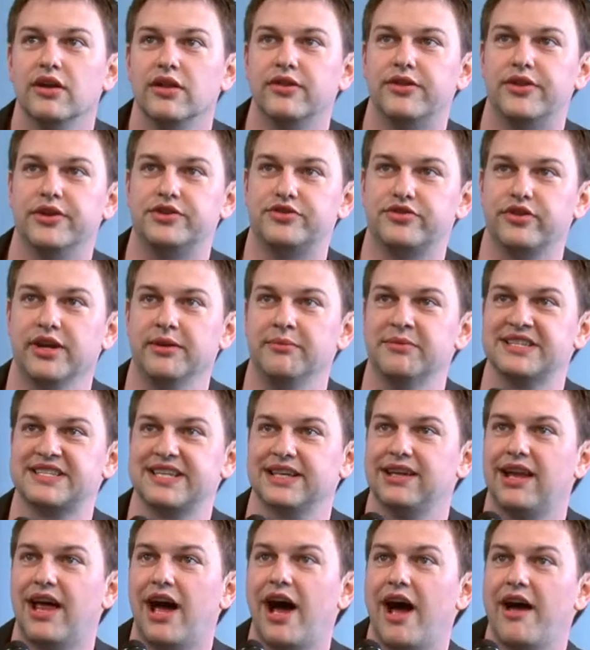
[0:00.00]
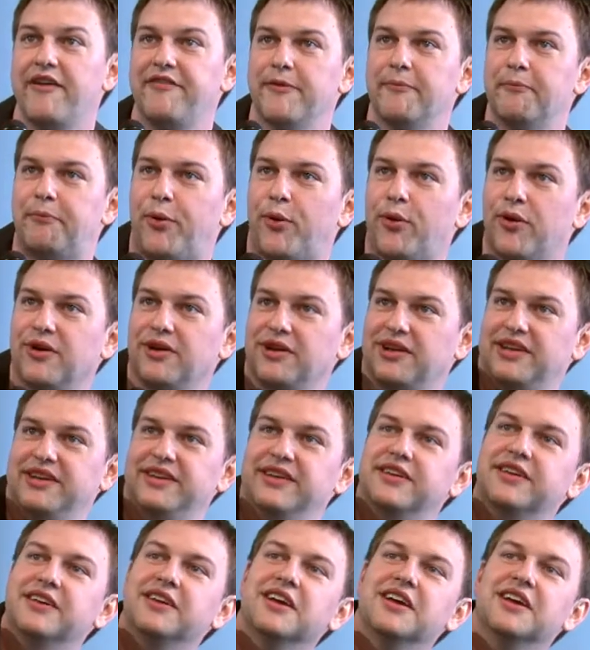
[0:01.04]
The dream is alive in Portland.